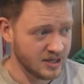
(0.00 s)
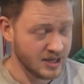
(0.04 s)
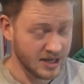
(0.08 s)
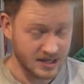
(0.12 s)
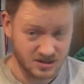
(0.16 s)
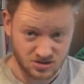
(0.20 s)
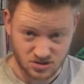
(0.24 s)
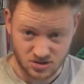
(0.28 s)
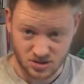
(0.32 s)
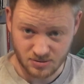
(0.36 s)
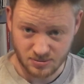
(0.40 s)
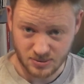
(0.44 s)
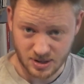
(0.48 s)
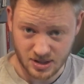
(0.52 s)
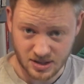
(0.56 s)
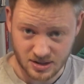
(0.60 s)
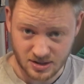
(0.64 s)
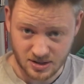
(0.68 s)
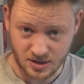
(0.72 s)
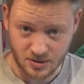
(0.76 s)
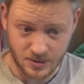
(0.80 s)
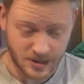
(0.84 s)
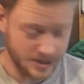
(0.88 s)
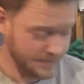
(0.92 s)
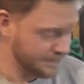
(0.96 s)
and so I'm going
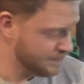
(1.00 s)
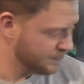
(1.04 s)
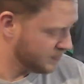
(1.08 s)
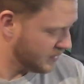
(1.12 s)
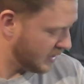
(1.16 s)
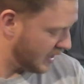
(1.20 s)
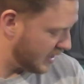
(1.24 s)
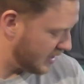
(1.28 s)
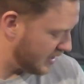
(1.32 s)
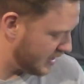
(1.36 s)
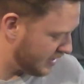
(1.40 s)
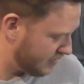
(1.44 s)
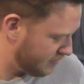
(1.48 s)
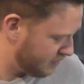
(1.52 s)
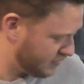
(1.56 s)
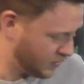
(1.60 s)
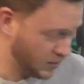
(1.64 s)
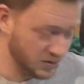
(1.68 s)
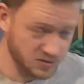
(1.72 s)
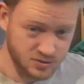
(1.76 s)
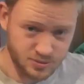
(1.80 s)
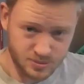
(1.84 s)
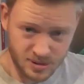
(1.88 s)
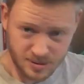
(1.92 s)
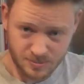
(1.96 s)
to do it, and it
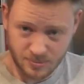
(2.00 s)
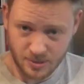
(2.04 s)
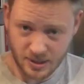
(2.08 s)
involves me